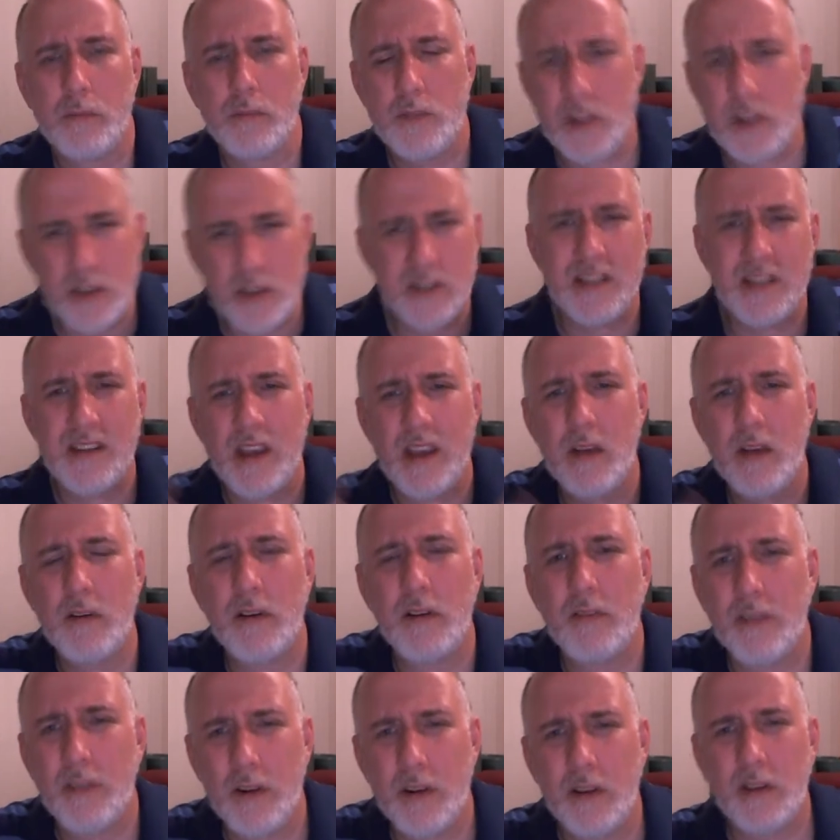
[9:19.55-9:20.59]
Just sit down
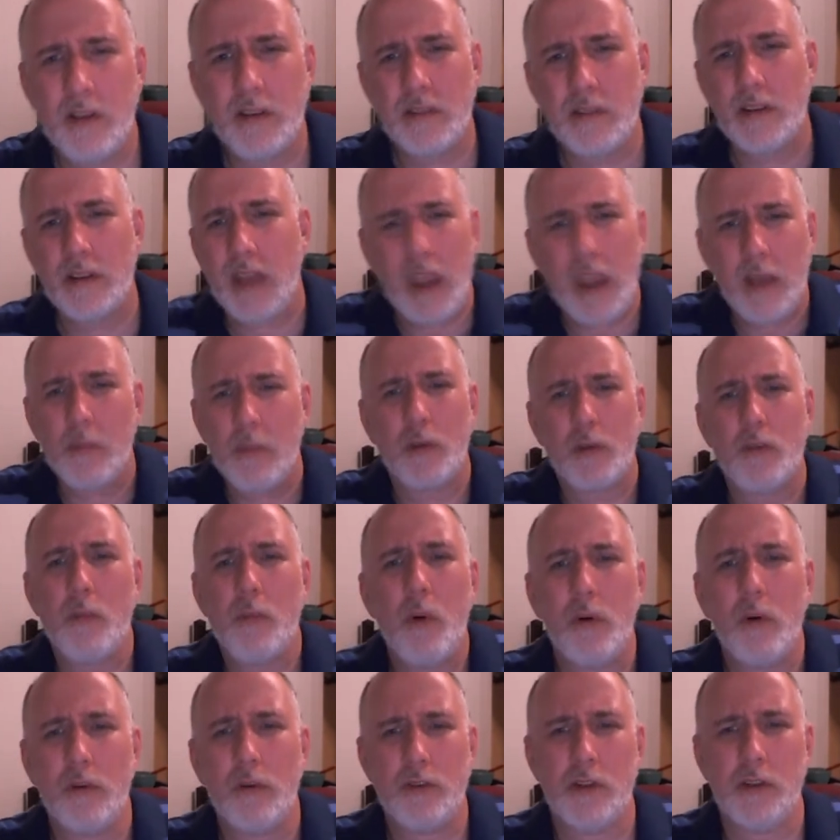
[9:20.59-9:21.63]
in front of the camera
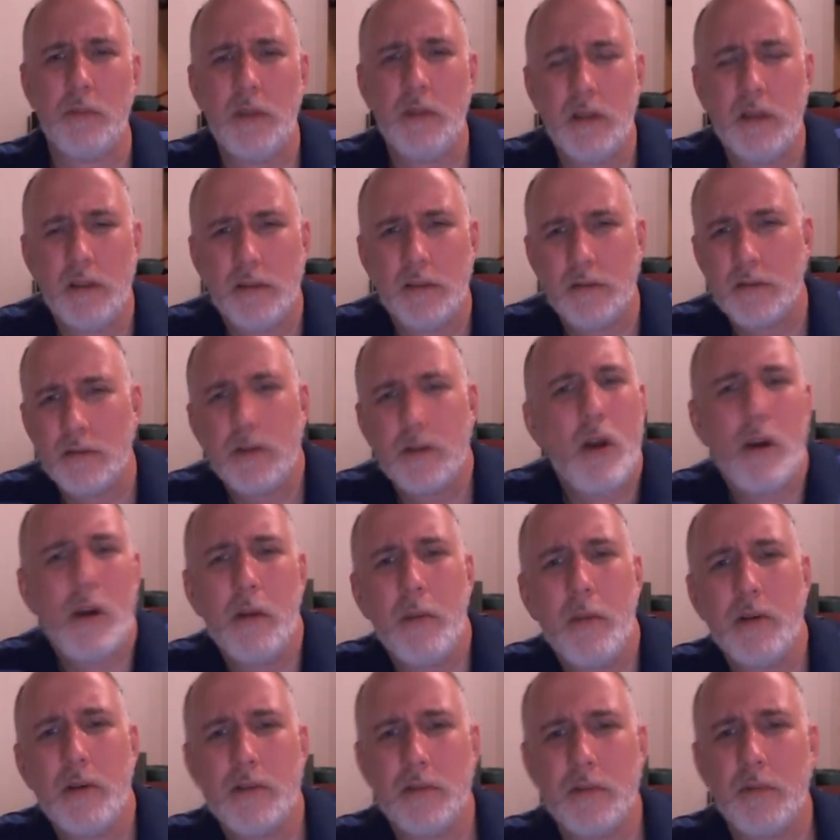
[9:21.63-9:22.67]
tomorrow, Jimmy, and talk
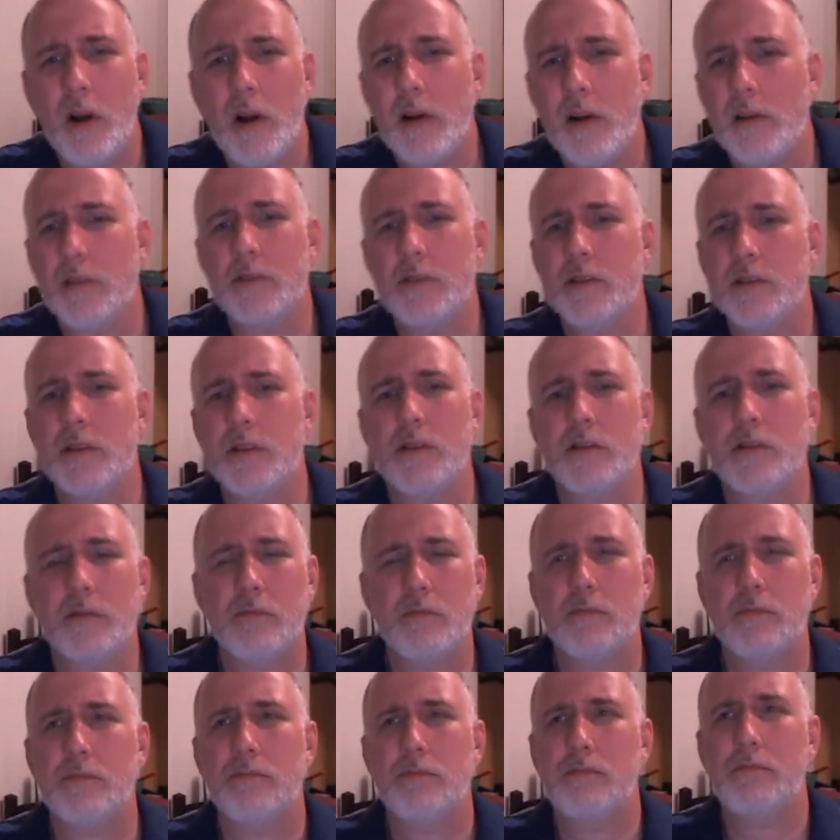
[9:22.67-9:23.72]
about some records because
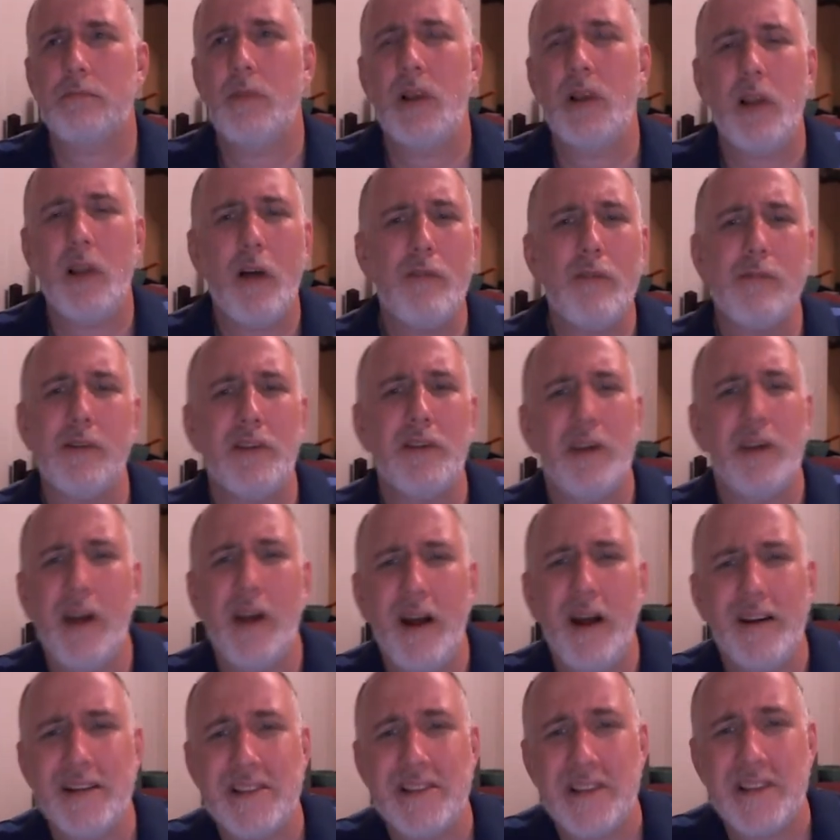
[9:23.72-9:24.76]
we love what you
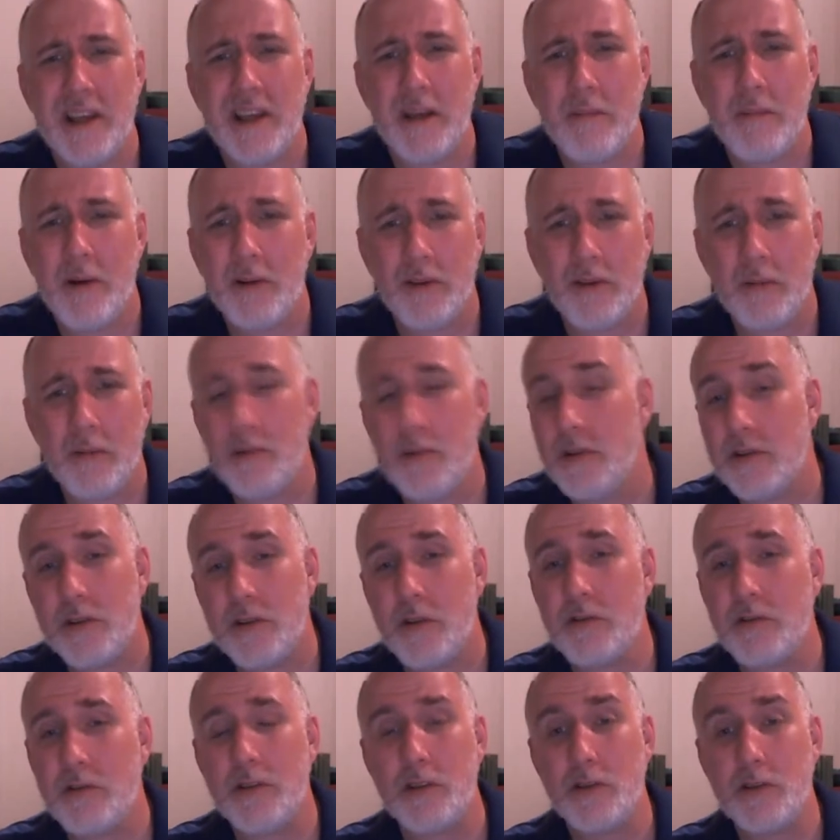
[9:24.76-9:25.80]
got to say about them, and you
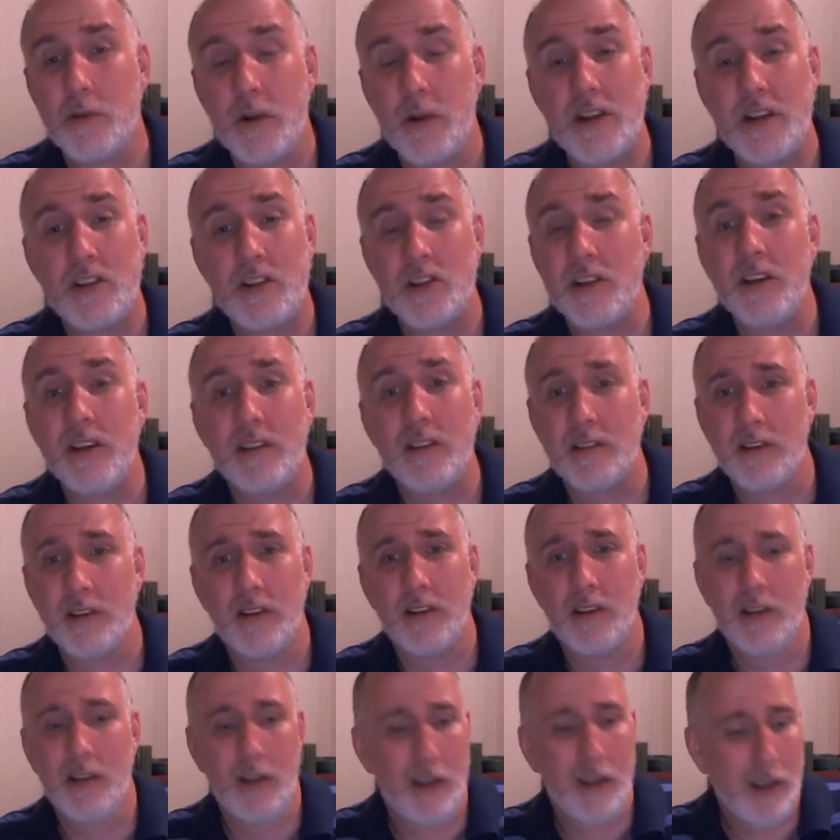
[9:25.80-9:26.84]
show such great shit,
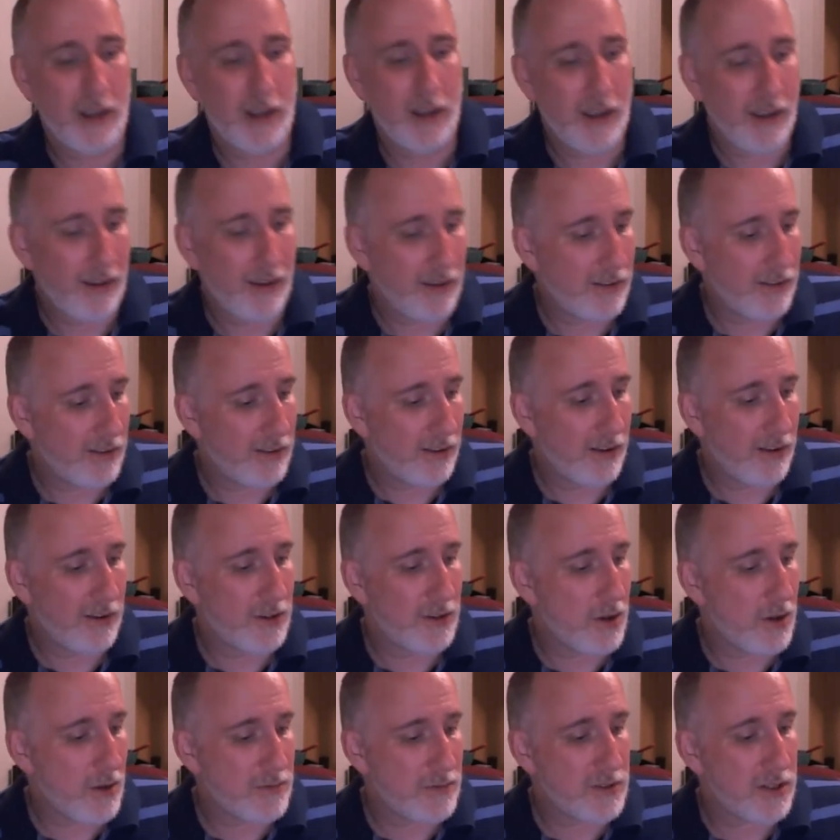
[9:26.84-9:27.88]
and uh,
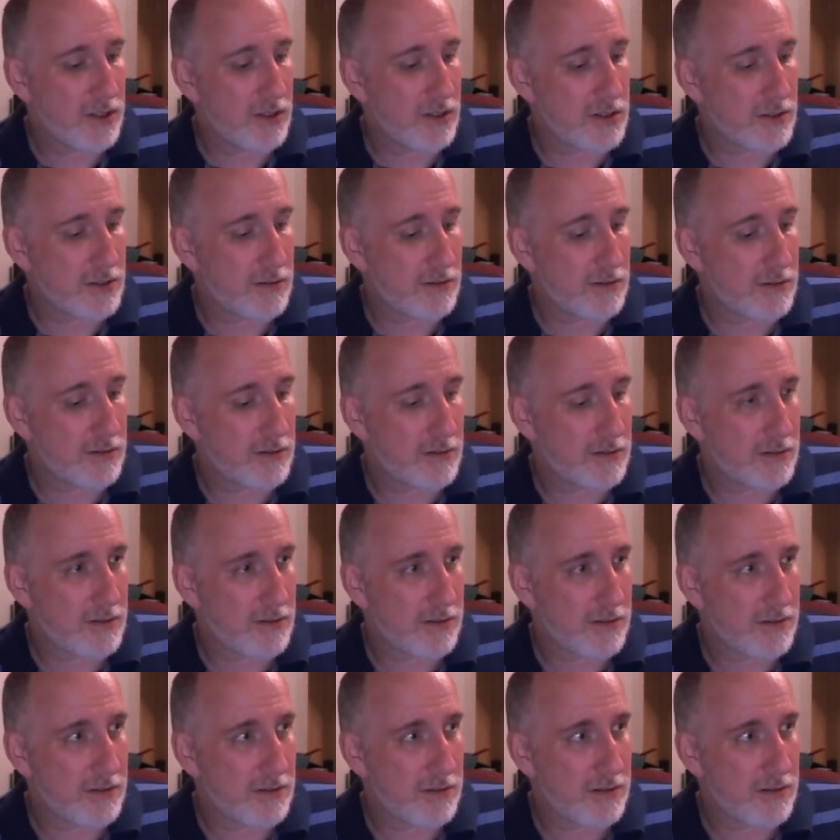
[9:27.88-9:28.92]
you have such
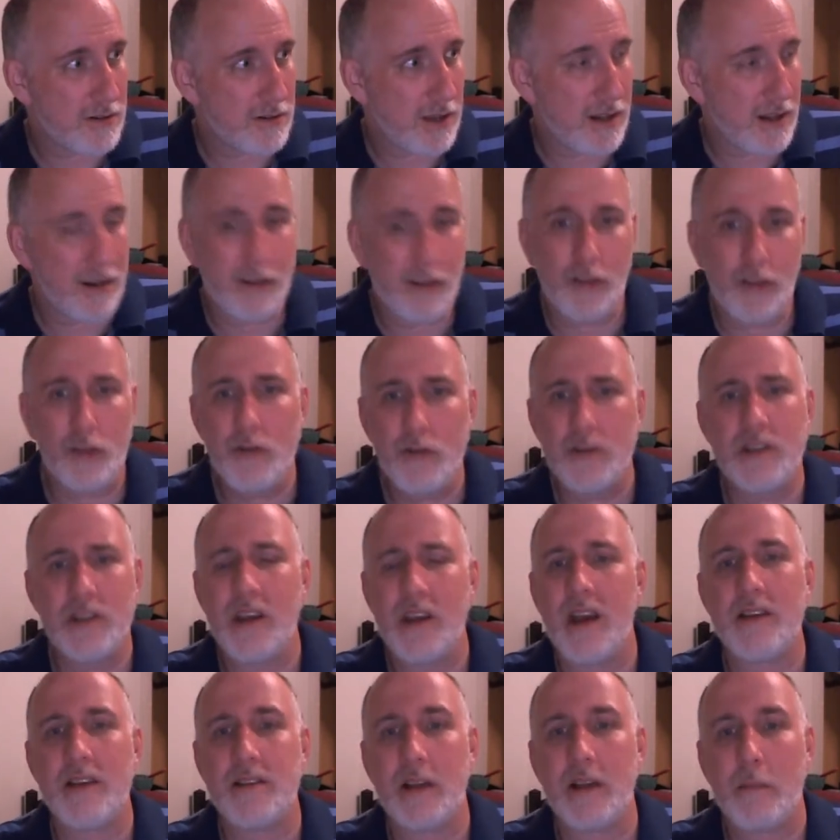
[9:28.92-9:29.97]
an
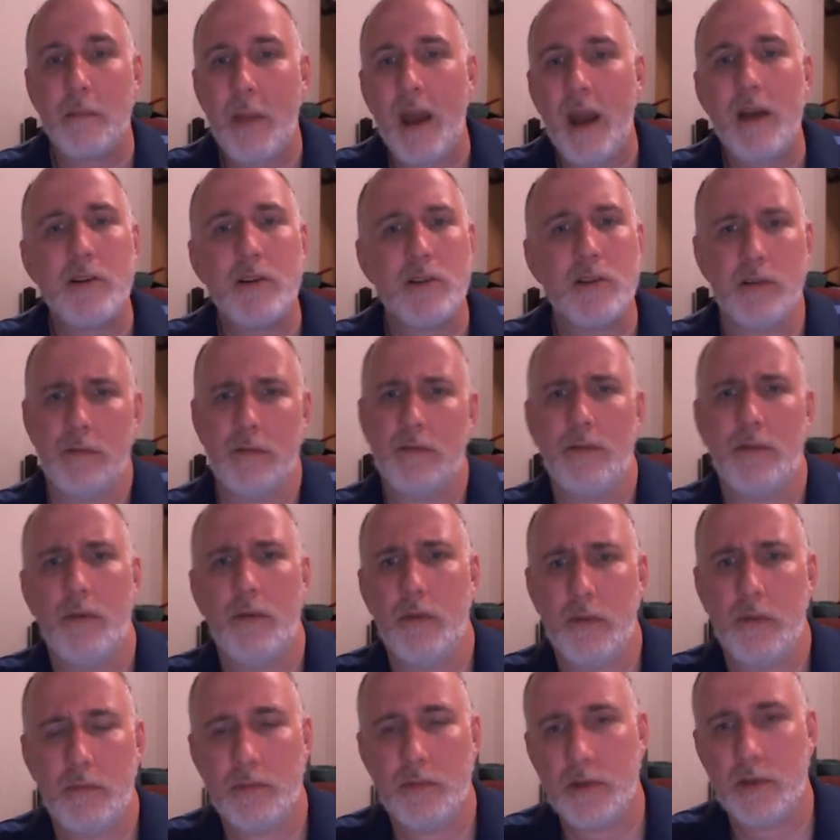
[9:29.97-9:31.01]
enthusiastic passion for
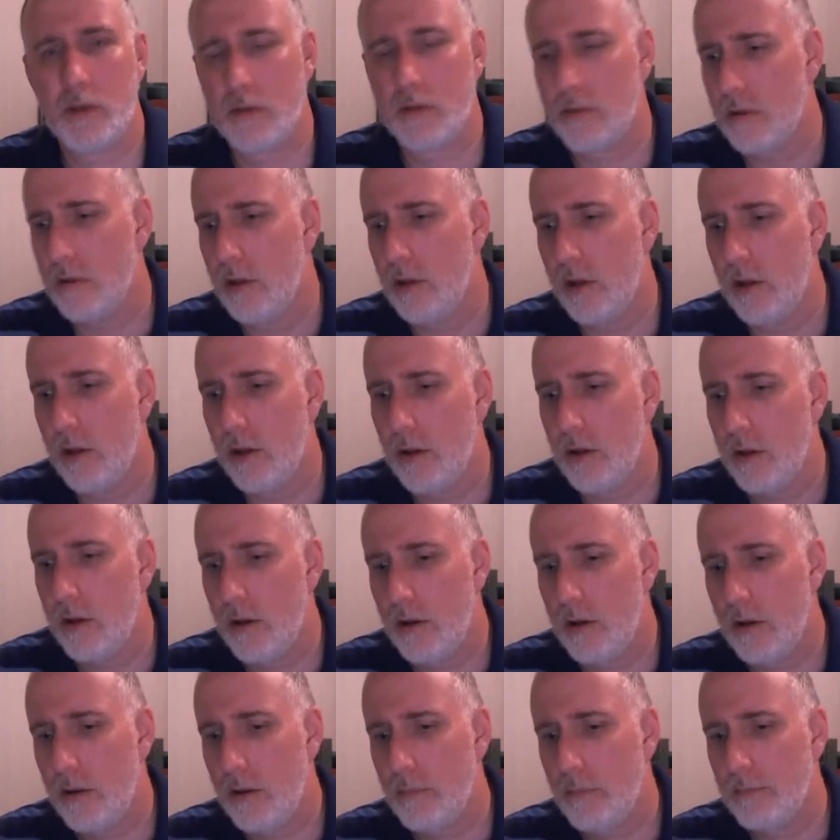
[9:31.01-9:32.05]
them. So
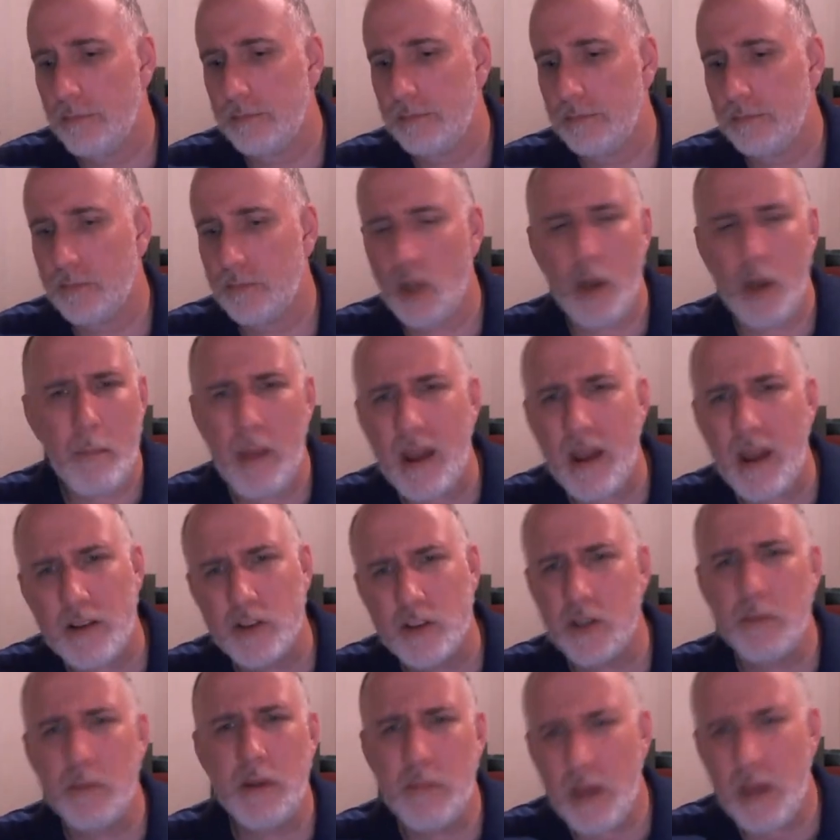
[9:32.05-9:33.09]
um, come back,
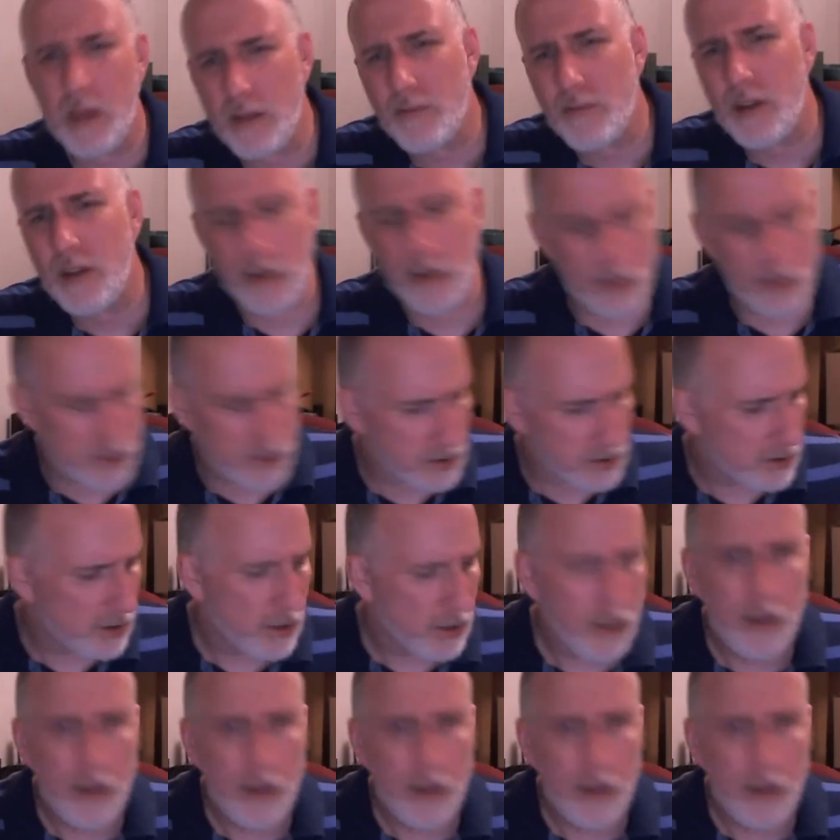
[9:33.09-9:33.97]
Jimmy, make videos.